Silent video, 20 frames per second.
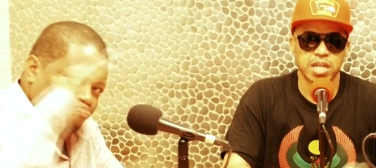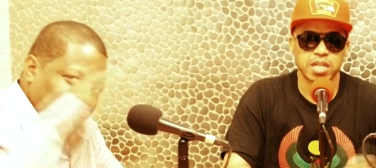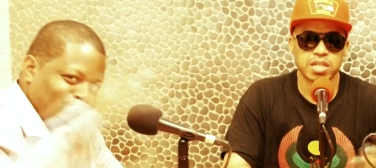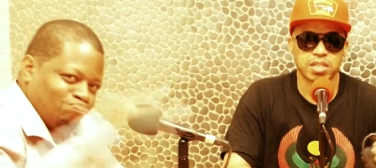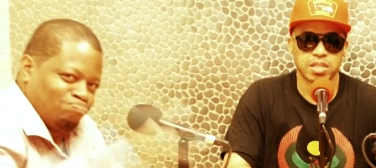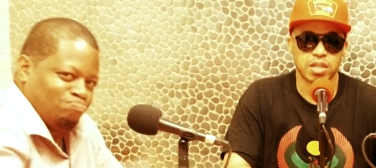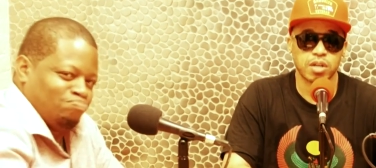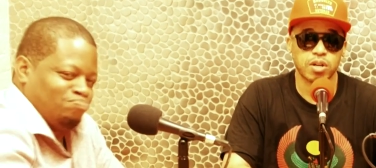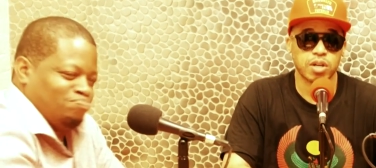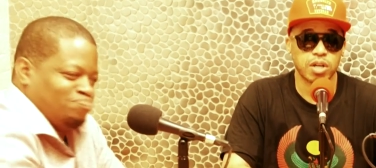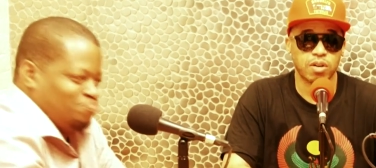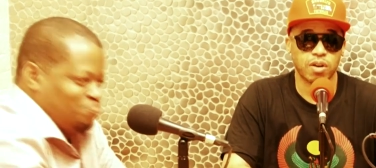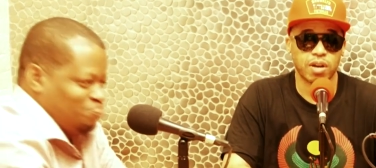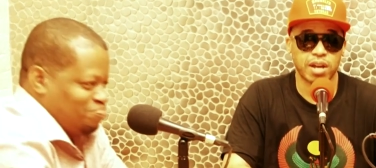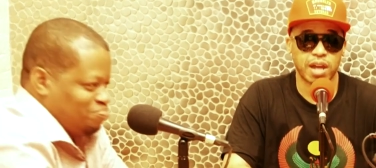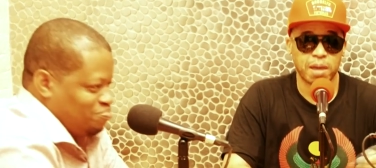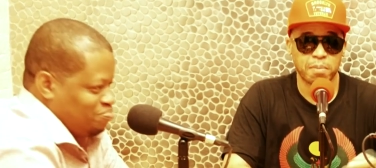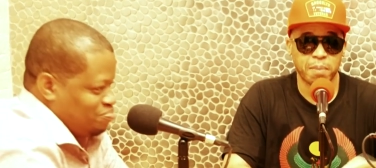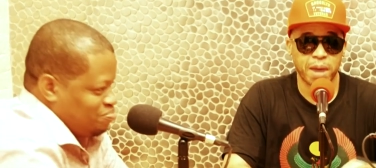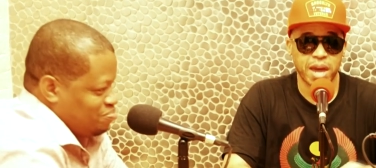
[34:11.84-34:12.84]
Speaker 1: yeah. and he still get
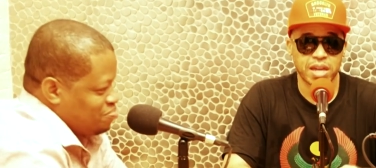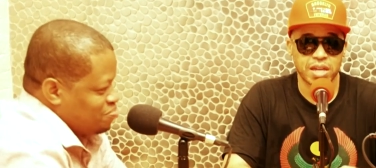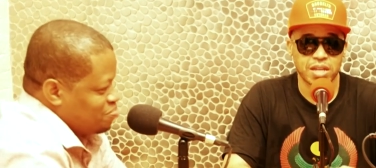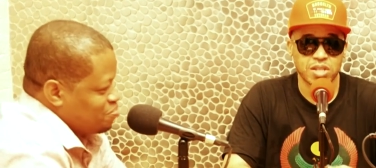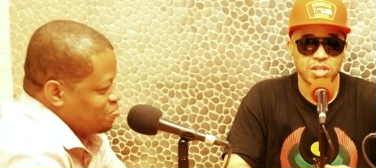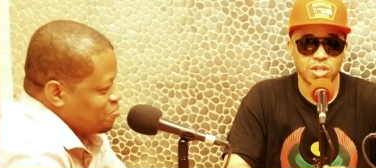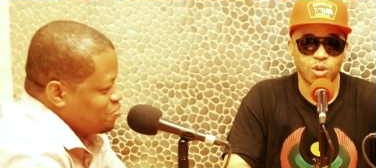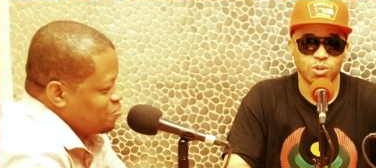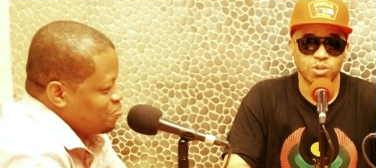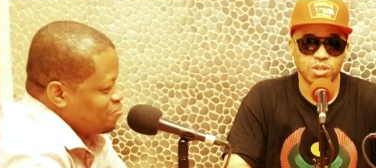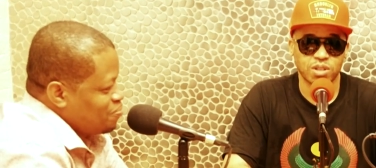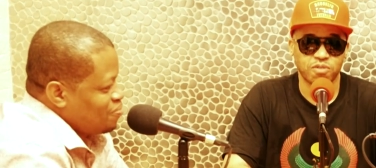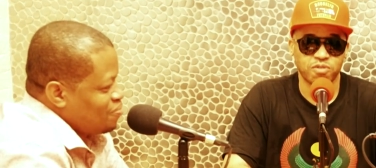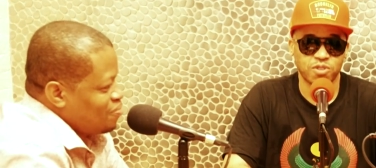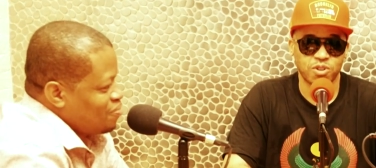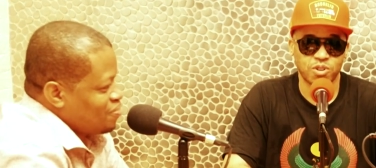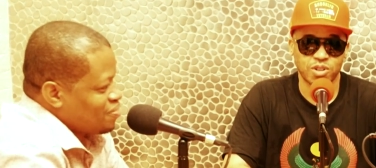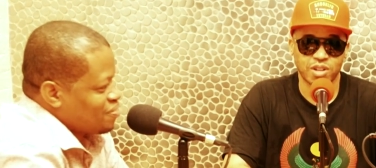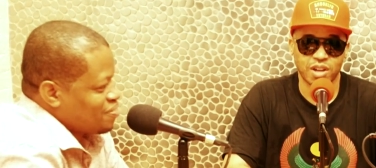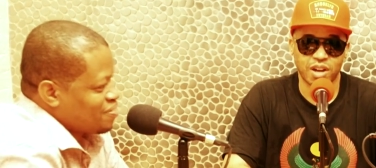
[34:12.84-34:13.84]
on that mic and toast the
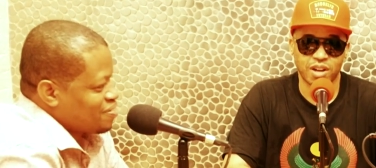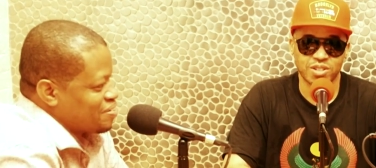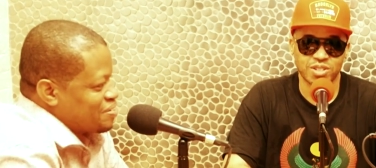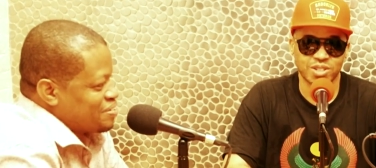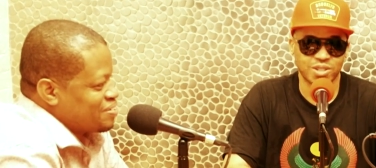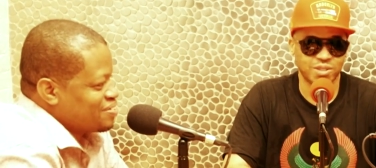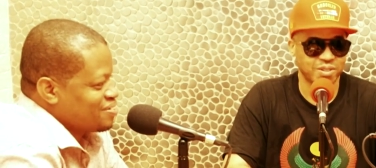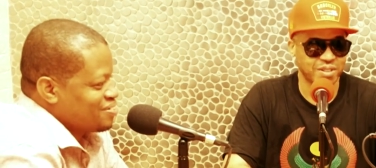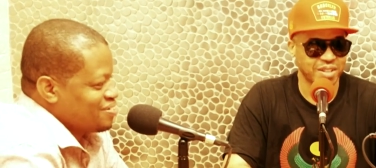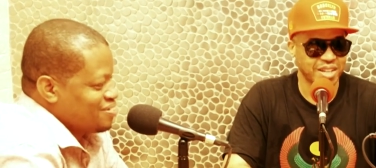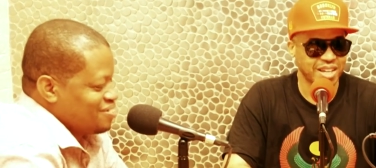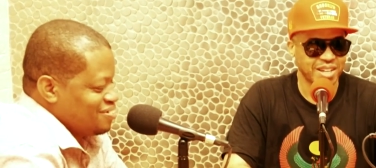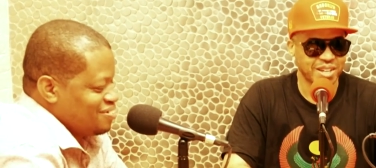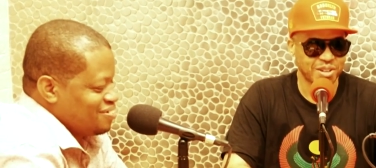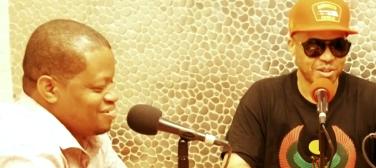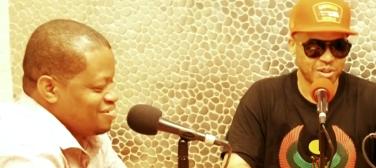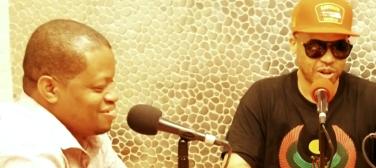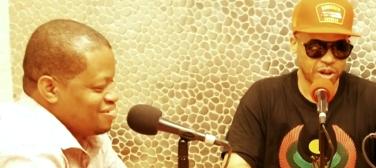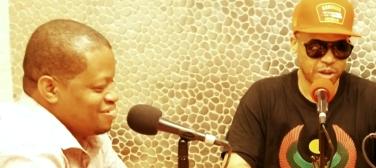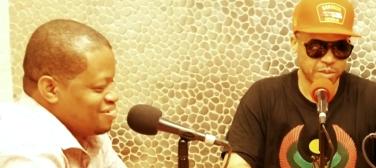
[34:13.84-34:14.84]
field. That's right. Too.
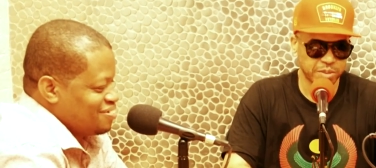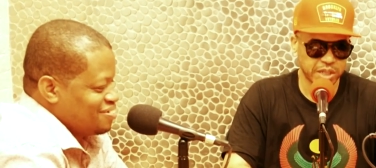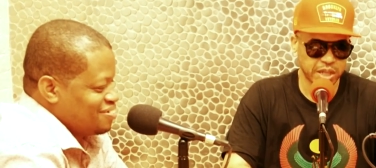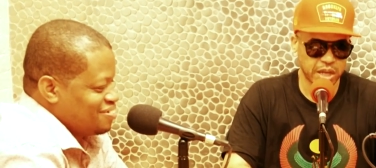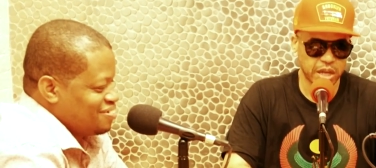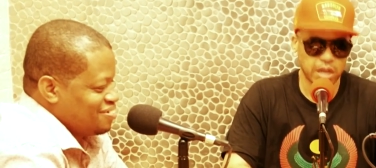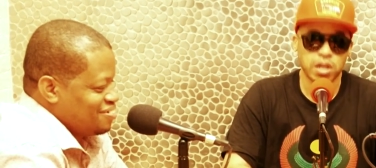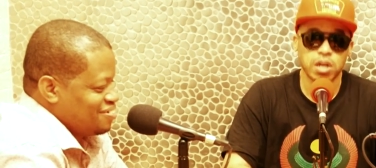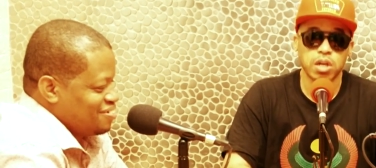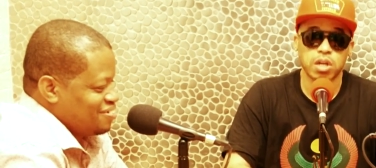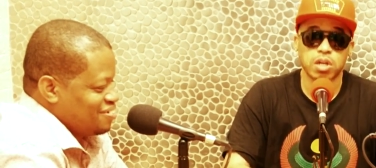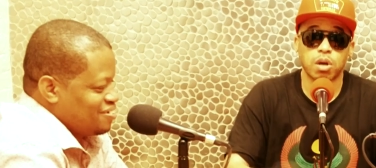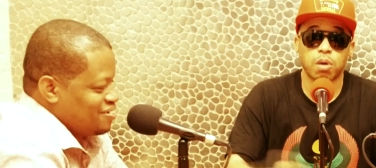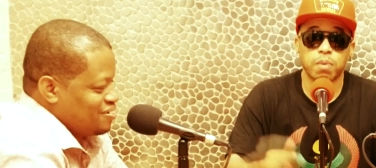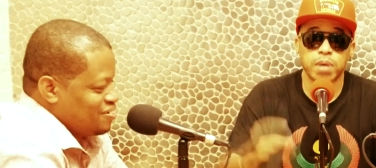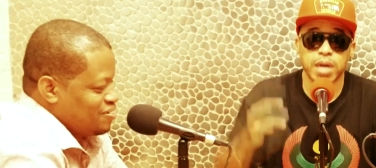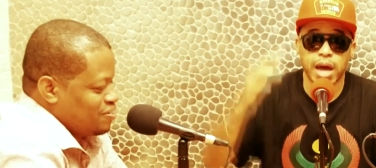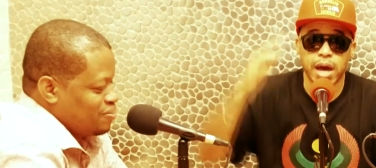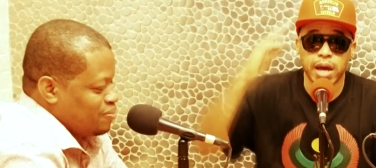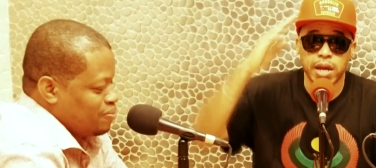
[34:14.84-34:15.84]
You know what I'm saying?
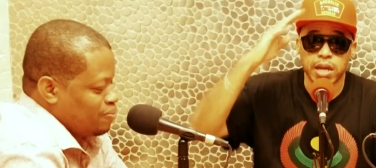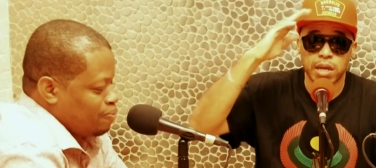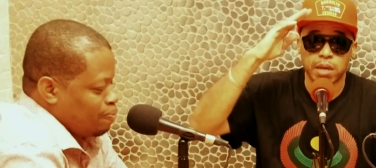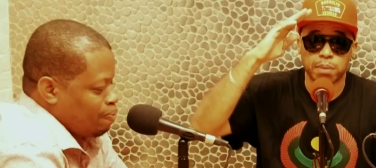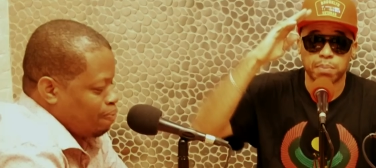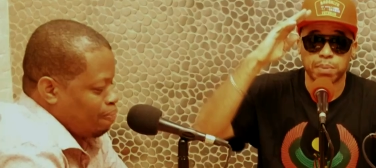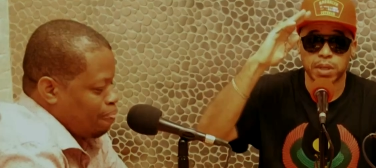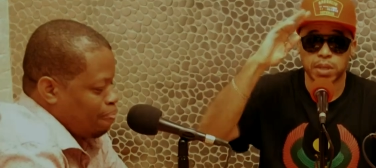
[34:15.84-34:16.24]
Yo, we out of here.